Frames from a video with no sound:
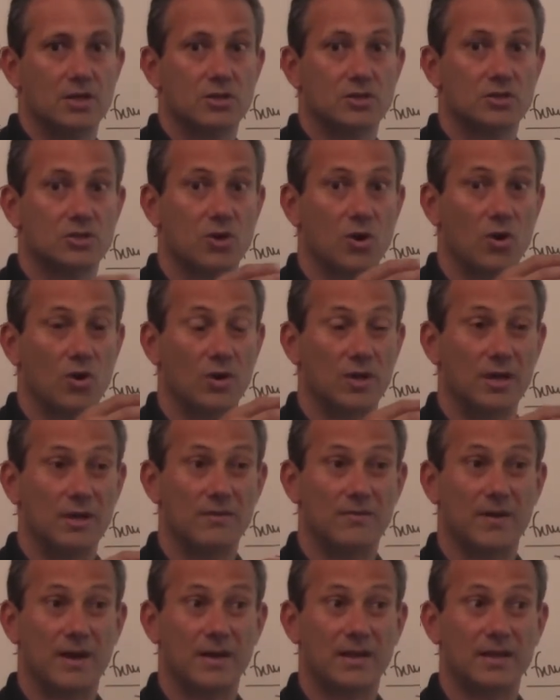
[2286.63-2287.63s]
So
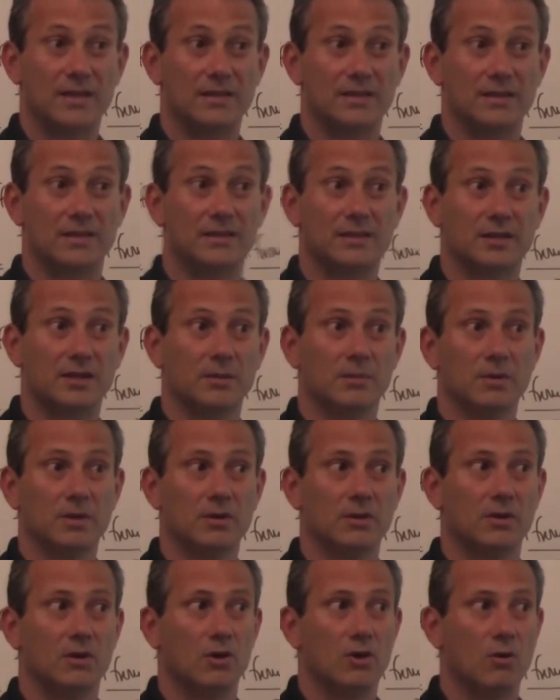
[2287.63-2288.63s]
if I can
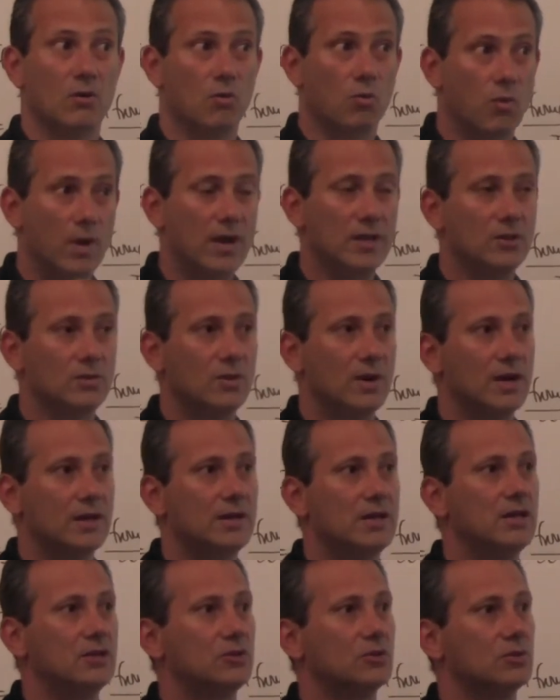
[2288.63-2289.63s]
determine when do I
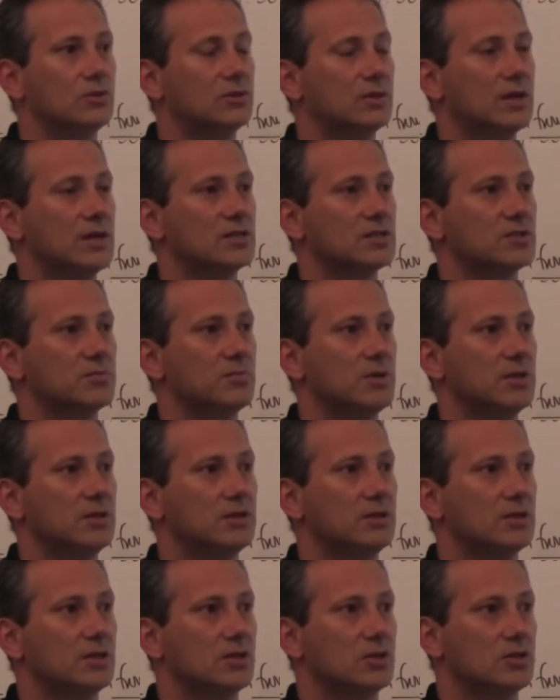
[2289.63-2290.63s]
need to transmit
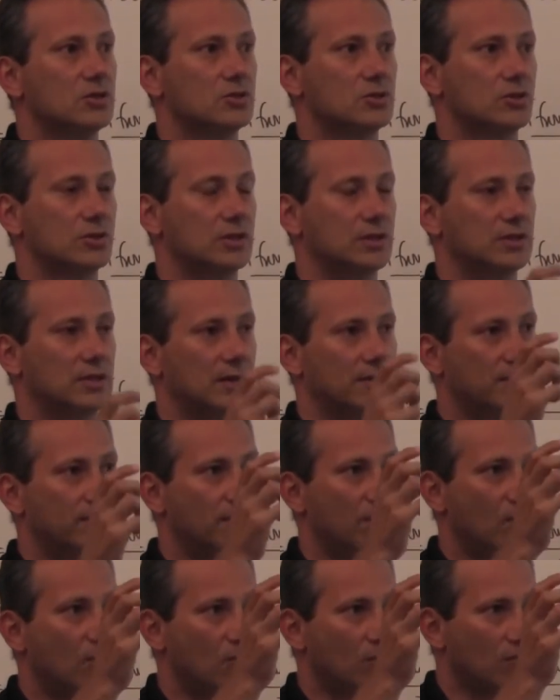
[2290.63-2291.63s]
so that I
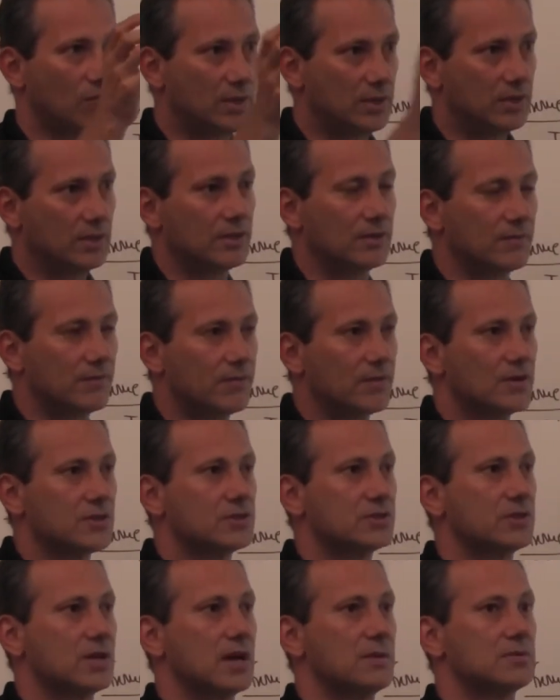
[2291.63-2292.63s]
fall within the
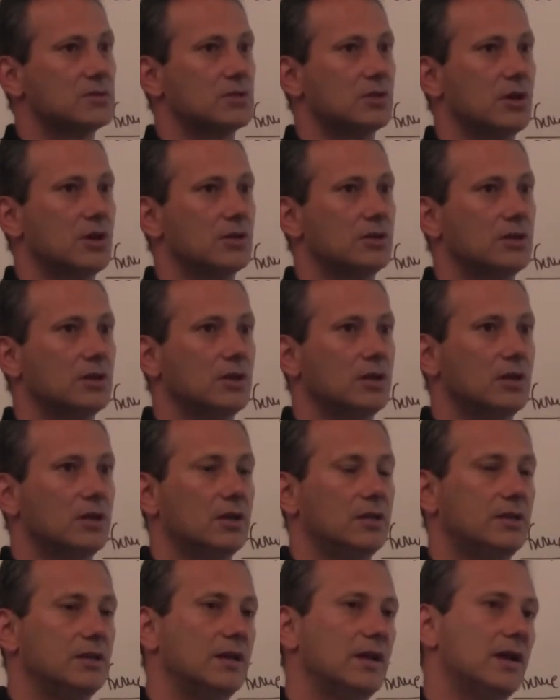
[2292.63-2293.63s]
first time slot,
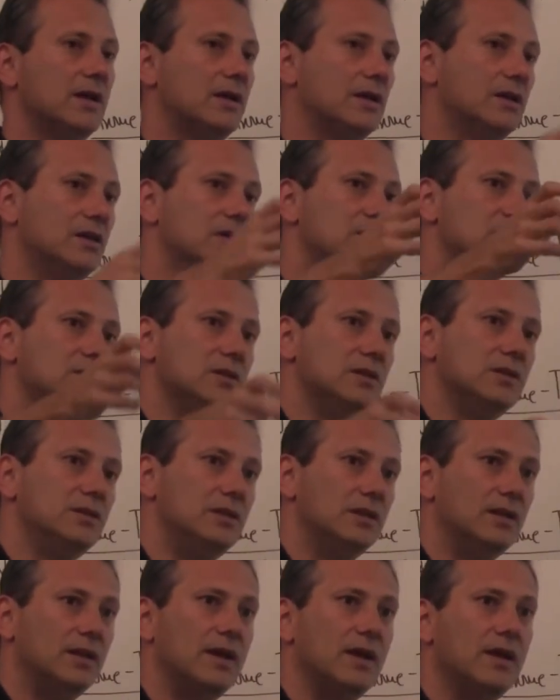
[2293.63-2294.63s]
then I can easily
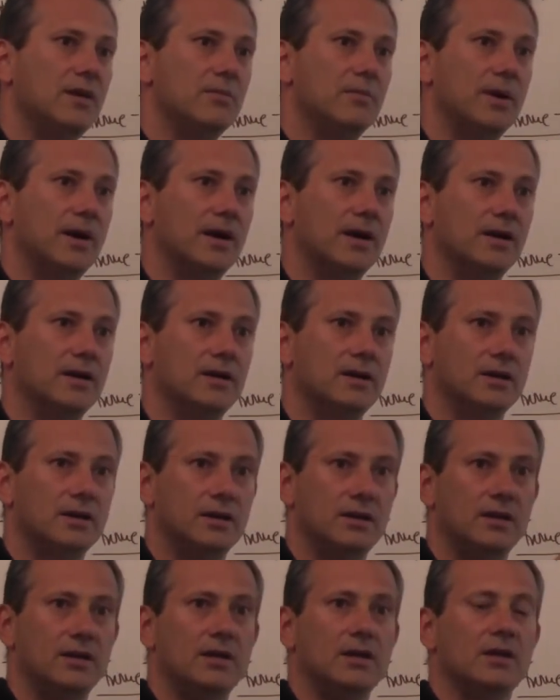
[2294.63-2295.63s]
delay by
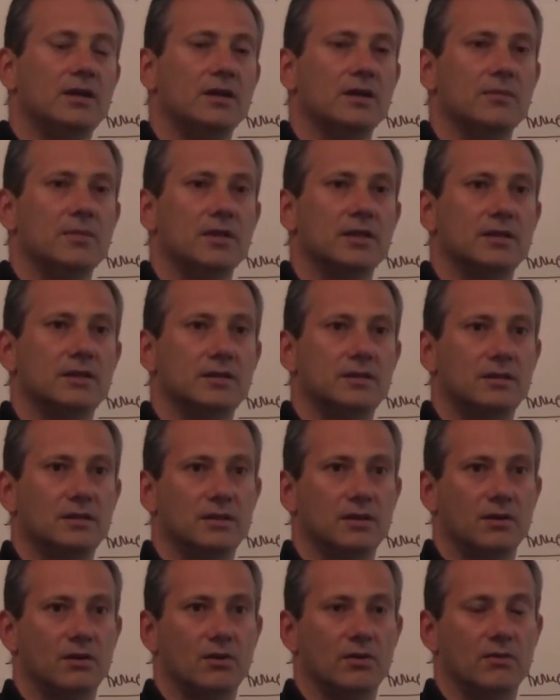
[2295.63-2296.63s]
increment
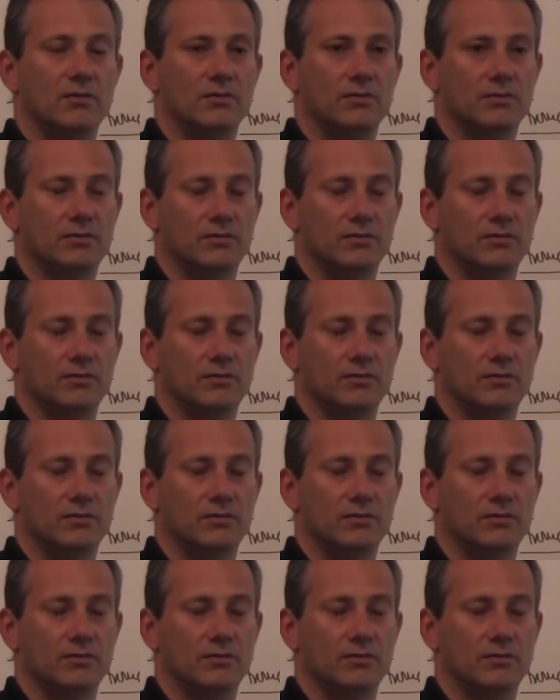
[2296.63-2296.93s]
of